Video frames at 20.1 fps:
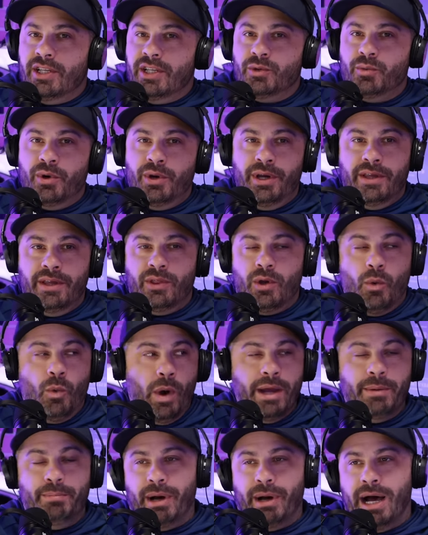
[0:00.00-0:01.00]
That's where you get the
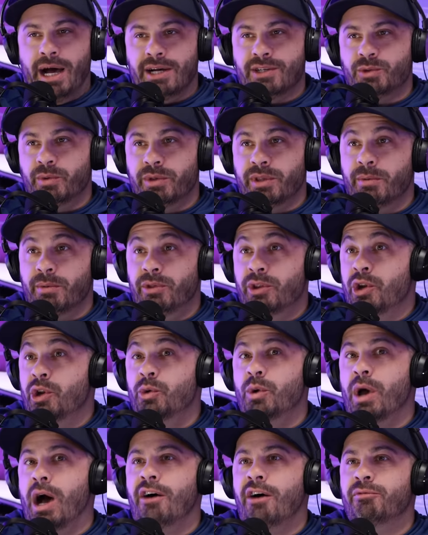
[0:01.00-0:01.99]
white box with the, the
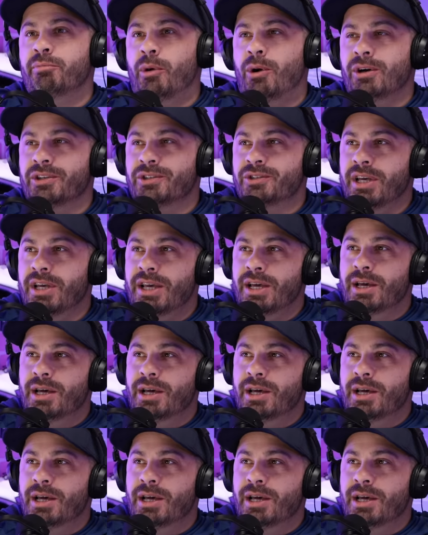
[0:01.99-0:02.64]
new golf balls